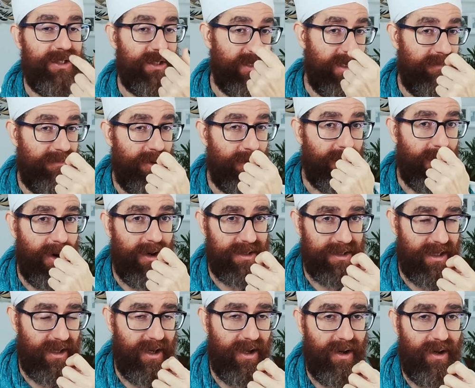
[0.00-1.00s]
So if you
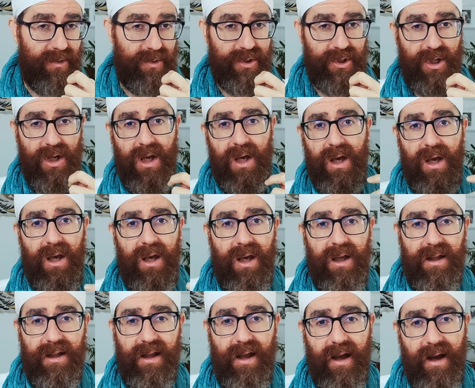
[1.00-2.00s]
close the nose,
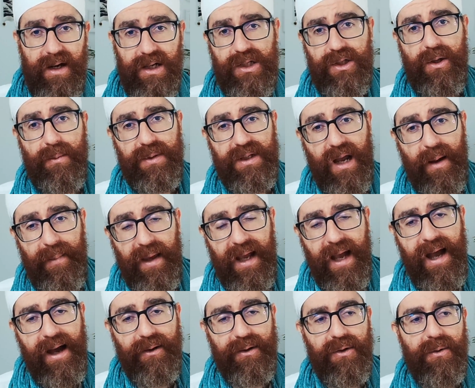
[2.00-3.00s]
the air stops coming
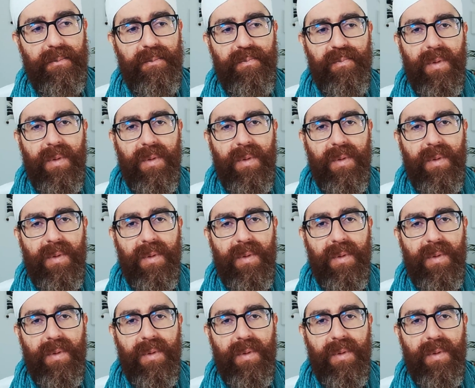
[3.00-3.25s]
out.